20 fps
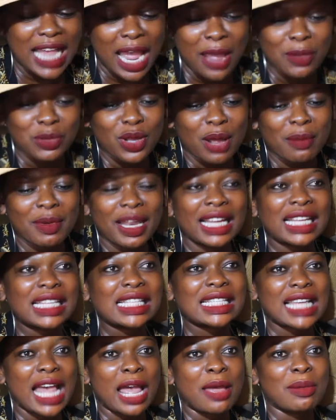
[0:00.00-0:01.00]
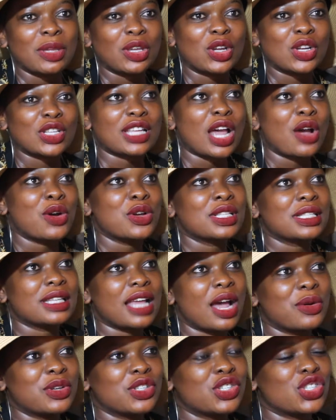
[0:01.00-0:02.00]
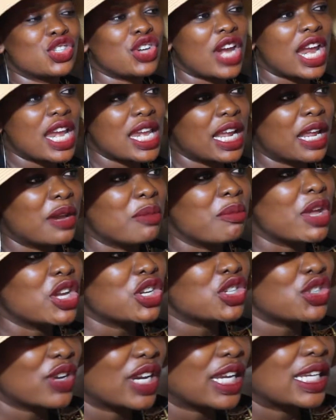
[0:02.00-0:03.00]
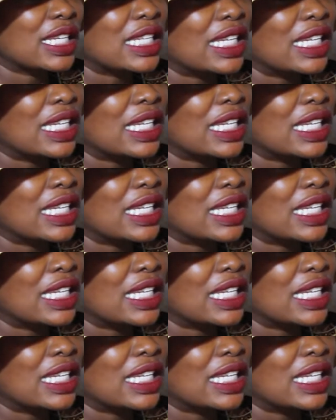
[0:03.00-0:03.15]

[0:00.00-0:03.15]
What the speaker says: So I'm like, Kintabi, because I was training and mentoring